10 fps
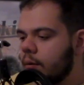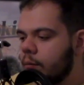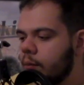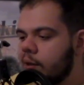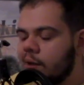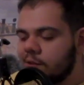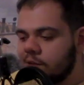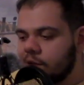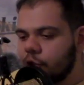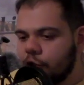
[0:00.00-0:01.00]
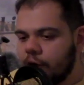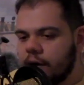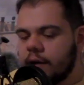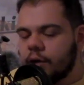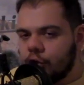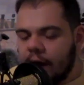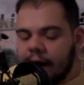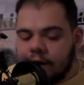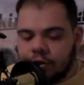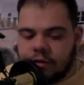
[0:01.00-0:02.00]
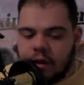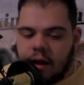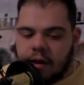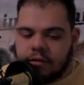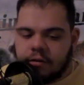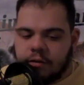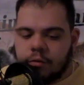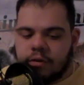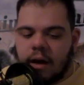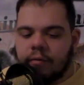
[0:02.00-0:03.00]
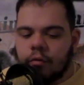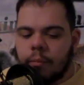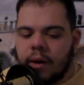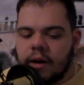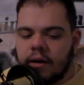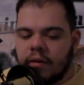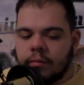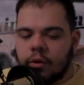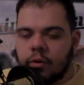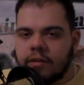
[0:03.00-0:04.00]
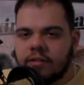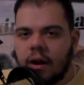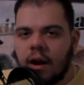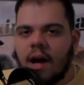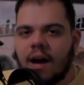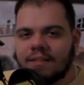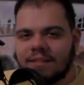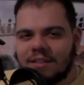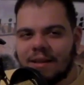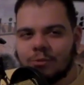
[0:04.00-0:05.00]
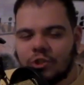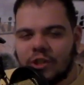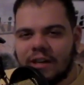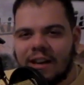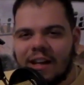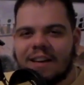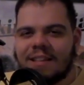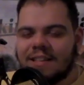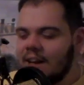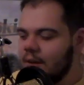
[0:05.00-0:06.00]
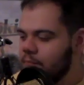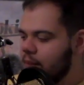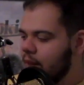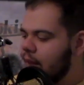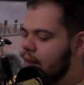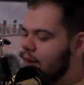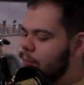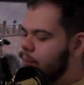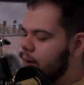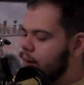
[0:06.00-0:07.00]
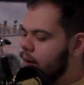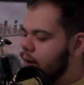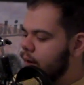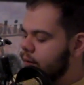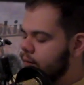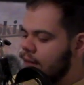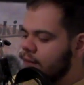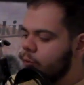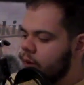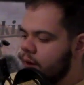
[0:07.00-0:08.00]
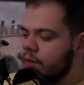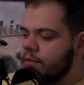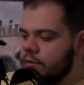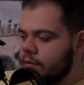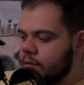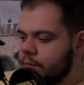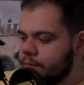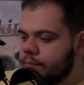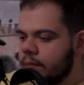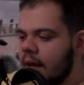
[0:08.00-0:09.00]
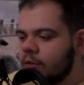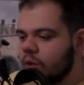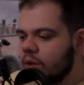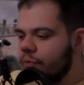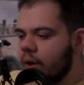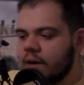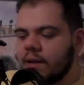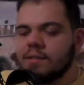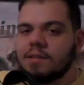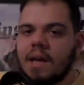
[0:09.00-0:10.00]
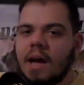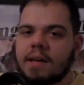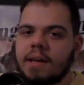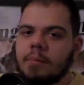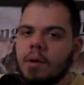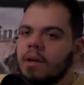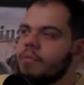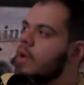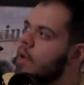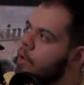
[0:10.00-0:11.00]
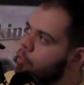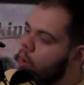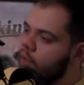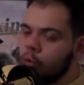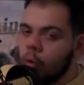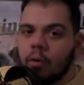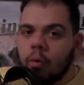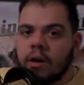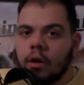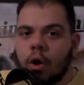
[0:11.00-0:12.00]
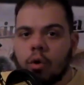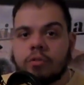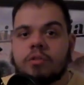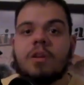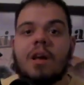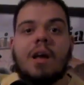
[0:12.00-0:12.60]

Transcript: because shit changes, guys. This was kind of a repetitive episode. I said a lot of the same shit a lot of the time, but that's what it is. That's what the fuck it is in this goddamn life. 2021 goals.